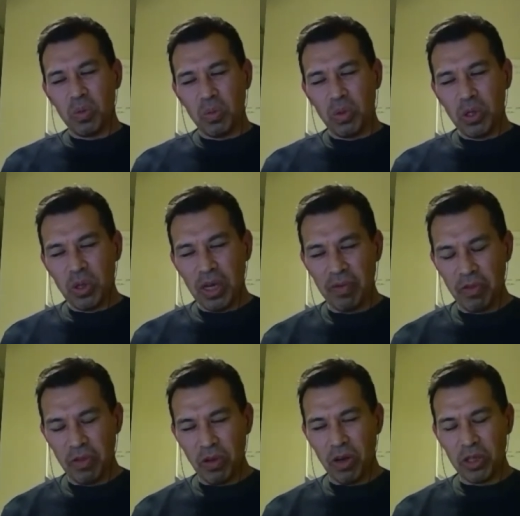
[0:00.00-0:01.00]
when you have
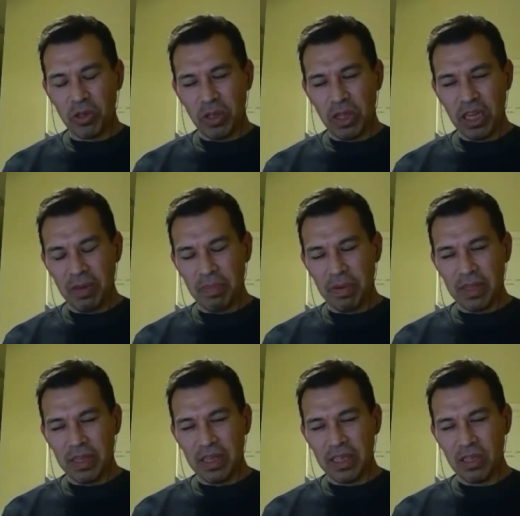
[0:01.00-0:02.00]
thoughts or think about
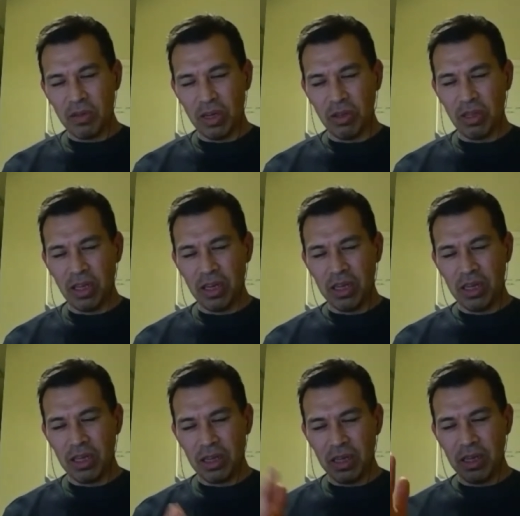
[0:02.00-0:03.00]
things, other than
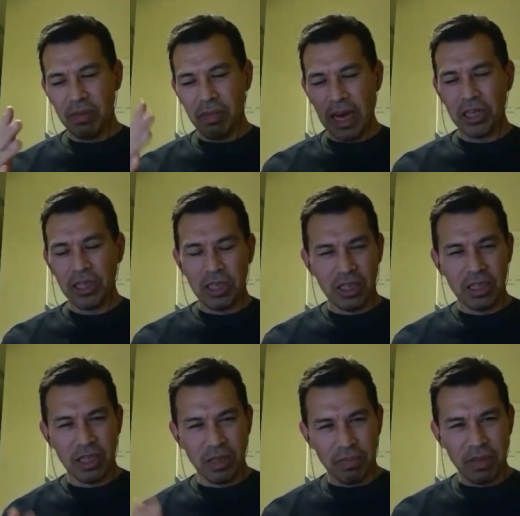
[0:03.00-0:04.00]
imagining
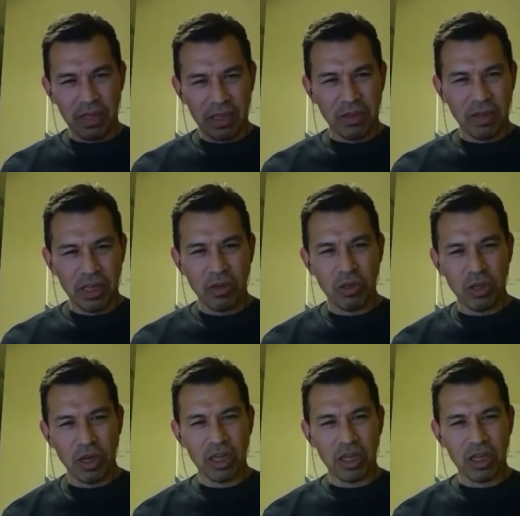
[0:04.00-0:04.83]
something, like you talked